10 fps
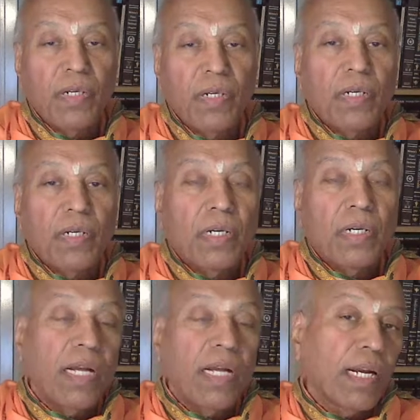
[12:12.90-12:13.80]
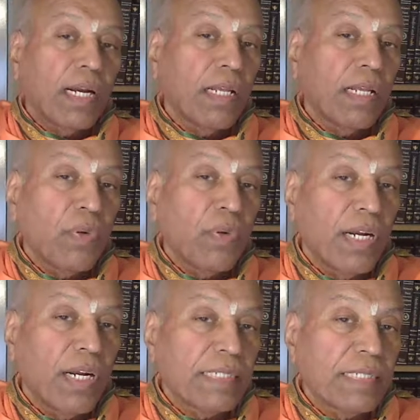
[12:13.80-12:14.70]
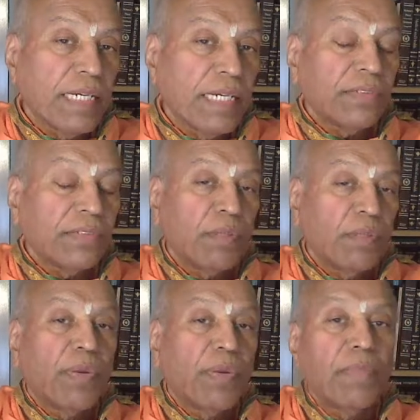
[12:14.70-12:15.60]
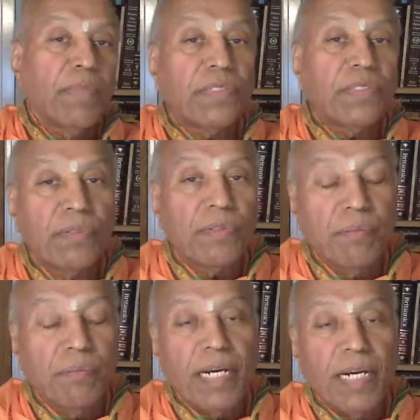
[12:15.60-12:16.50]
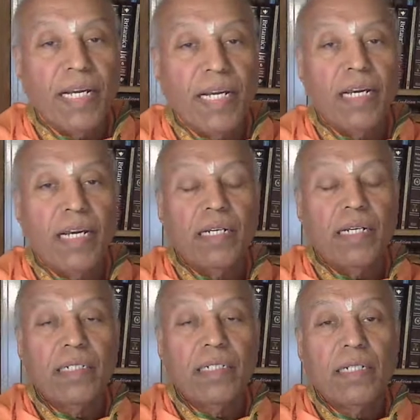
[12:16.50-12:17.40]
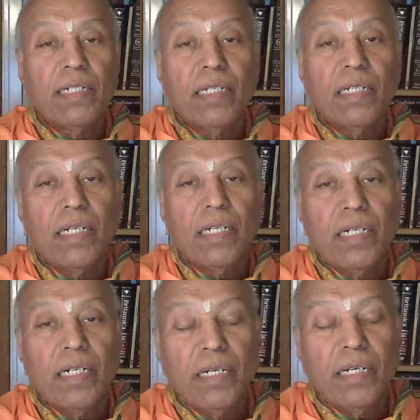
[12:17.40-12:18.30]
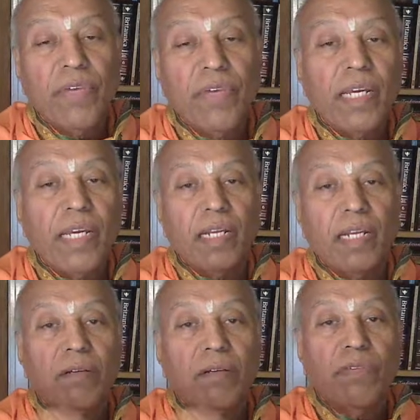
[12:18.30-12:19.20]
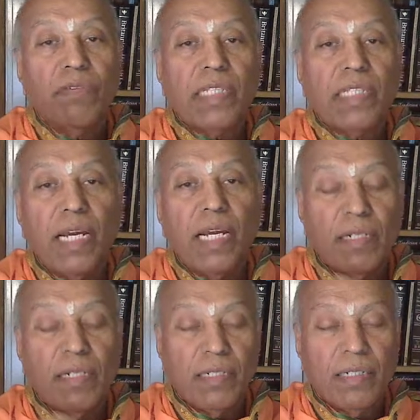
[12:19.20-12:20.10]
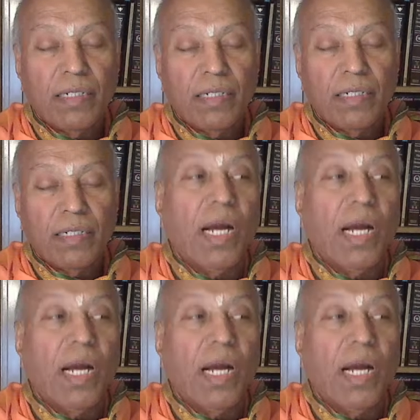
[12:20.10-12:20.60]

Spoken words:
And another Purana, it says Brahma made a wheel with a darba